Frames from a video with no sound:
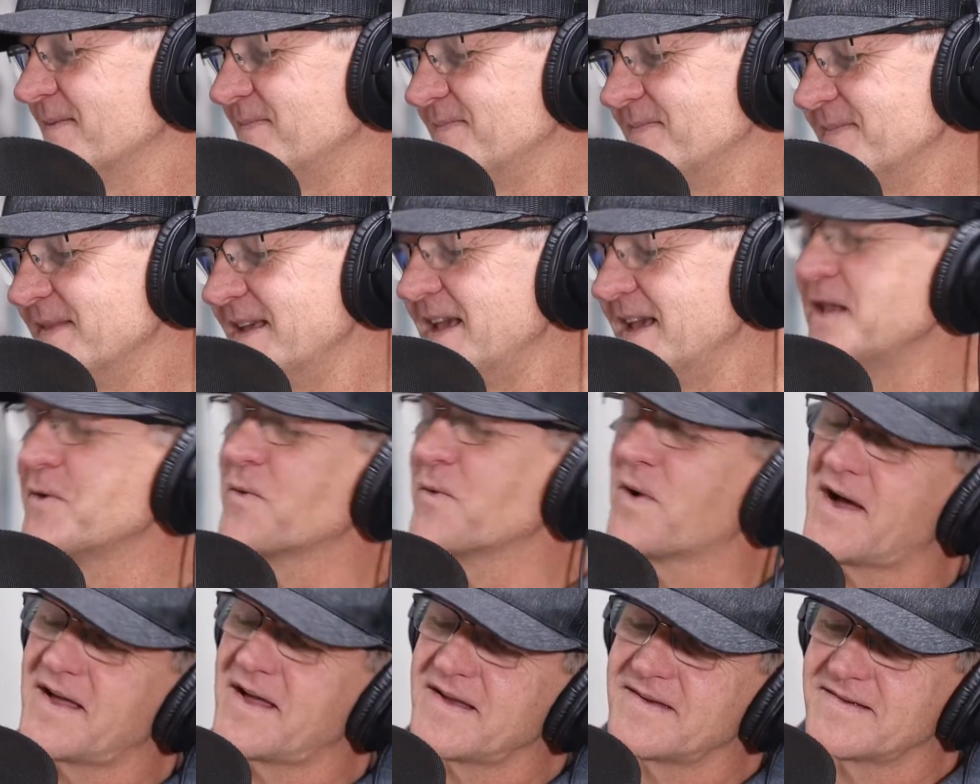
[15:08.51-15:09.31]

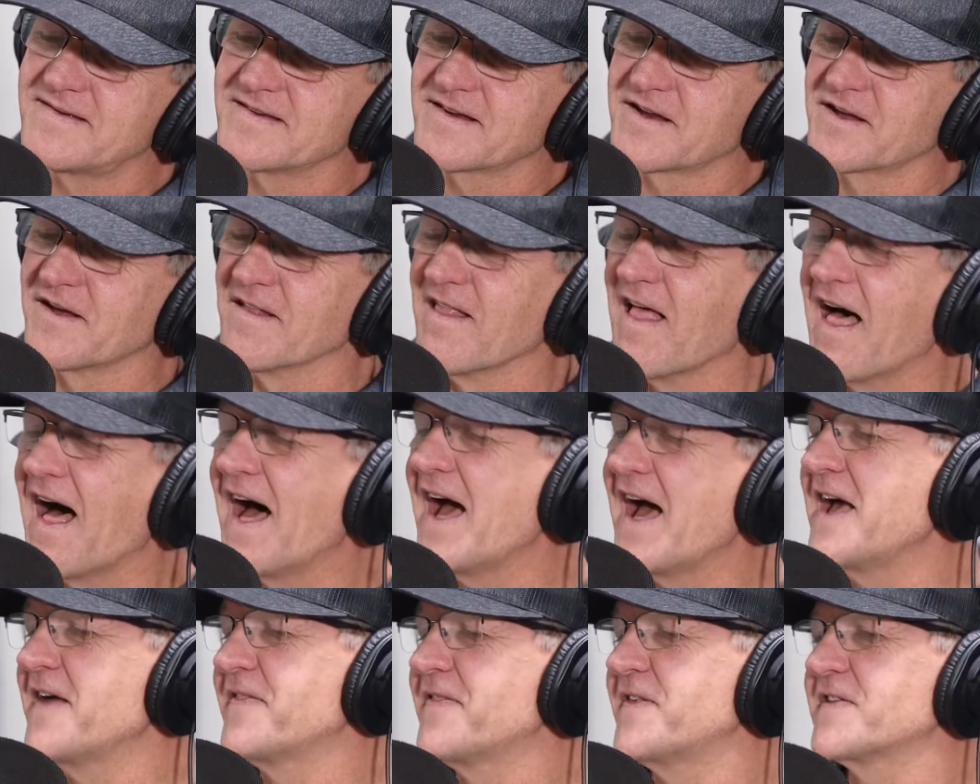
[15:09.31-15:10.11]
Anyway,
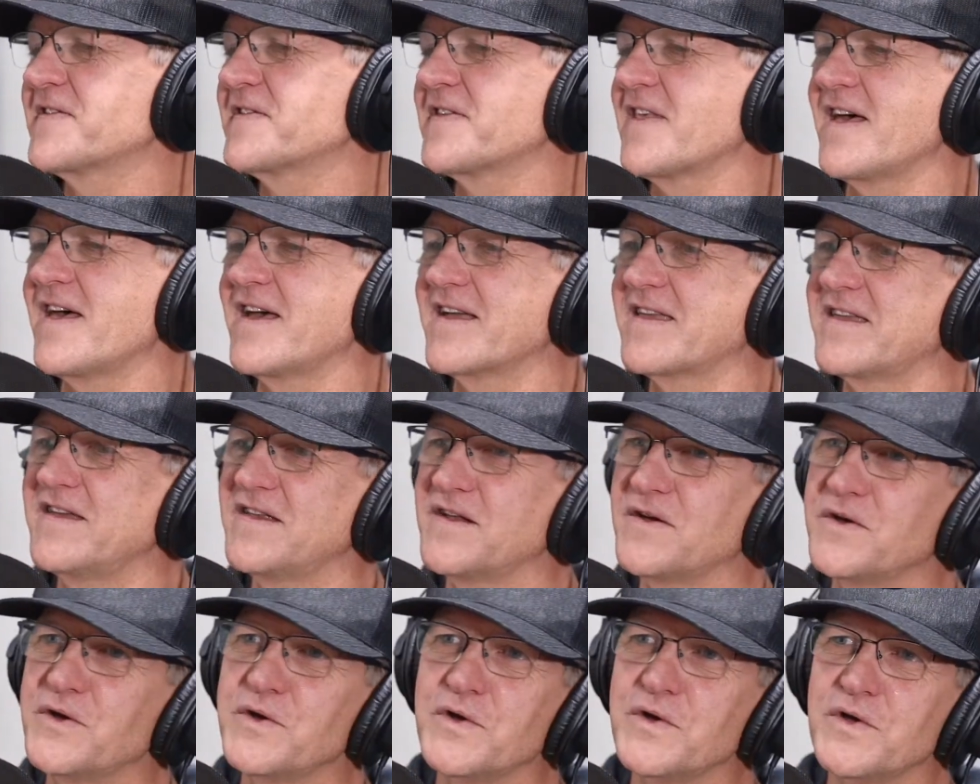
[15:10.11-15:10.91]
Goliath is like, you
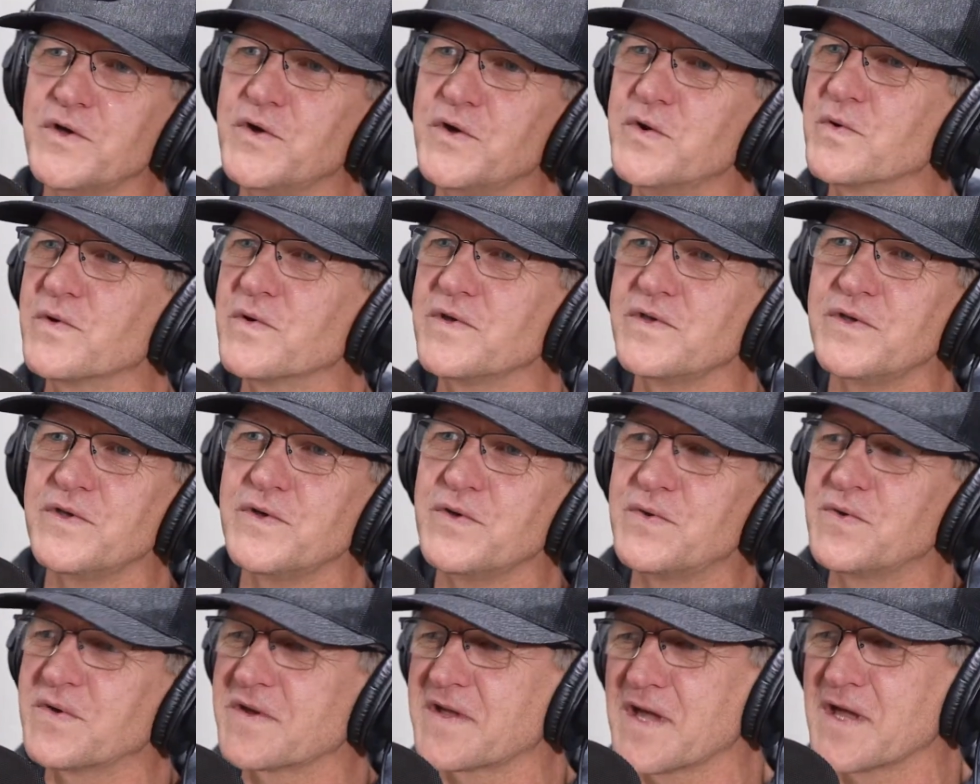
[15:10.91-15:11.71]
know, who are
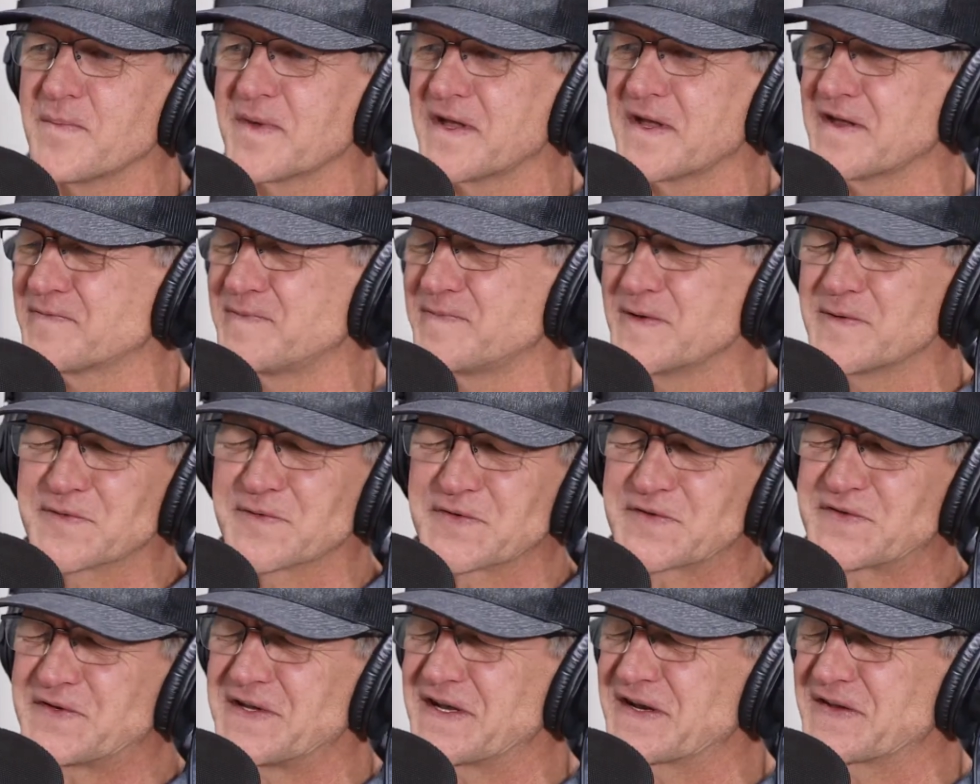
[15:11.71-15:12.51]
you to come against me with
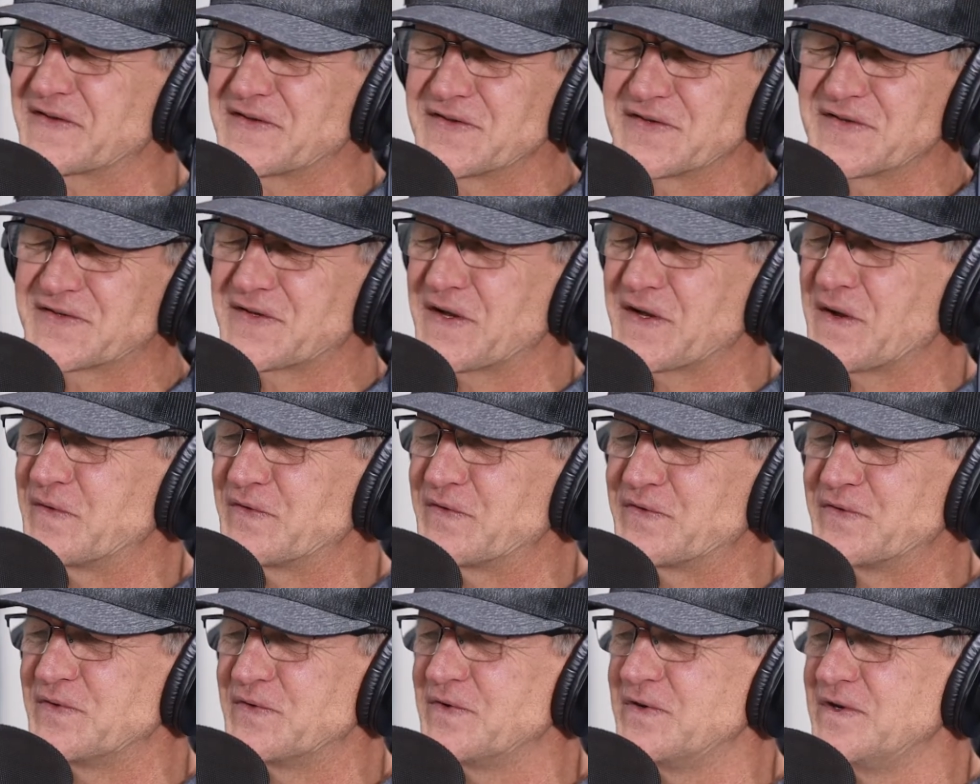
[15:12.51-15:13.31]
sticks and
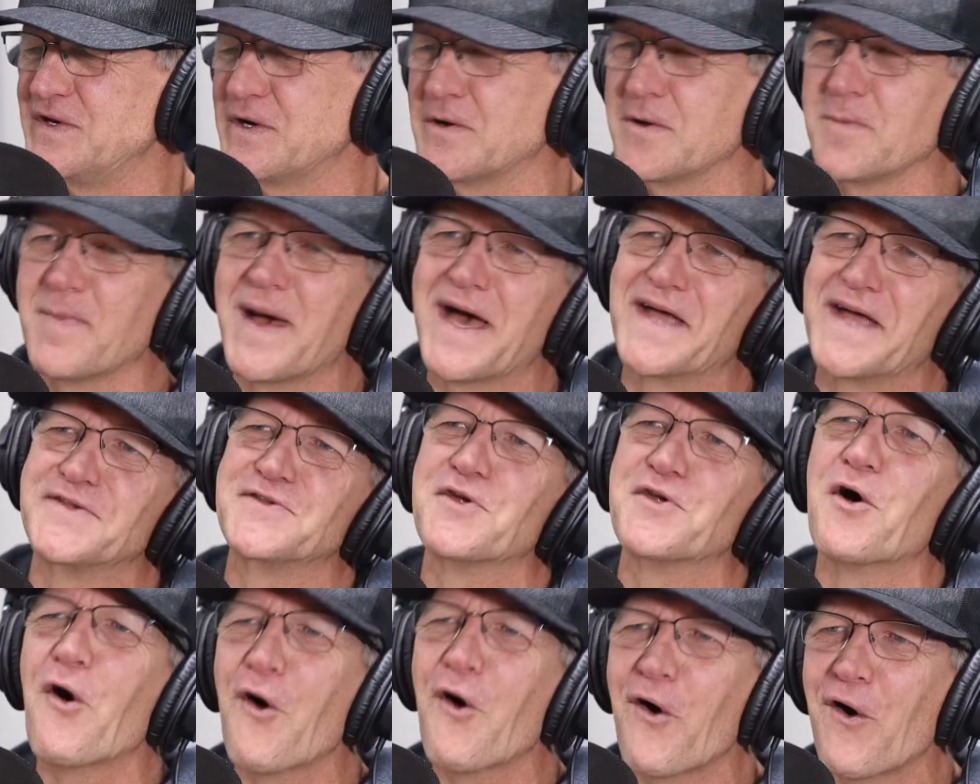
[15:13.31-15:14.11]
stones? You know, am I a
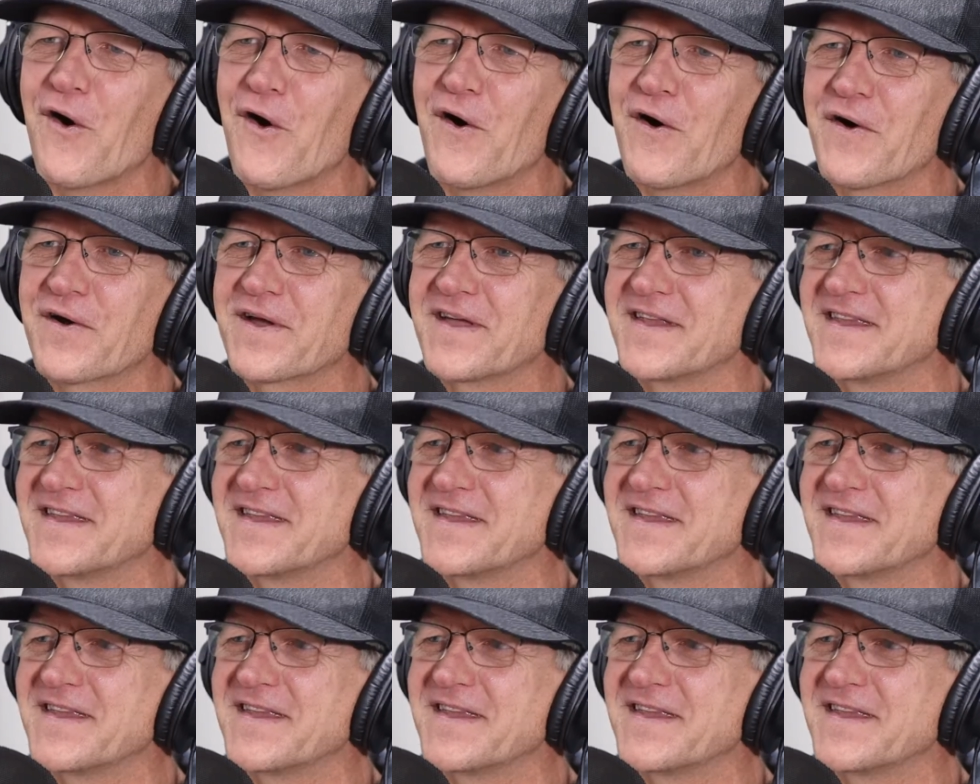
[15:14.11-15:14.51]
dog?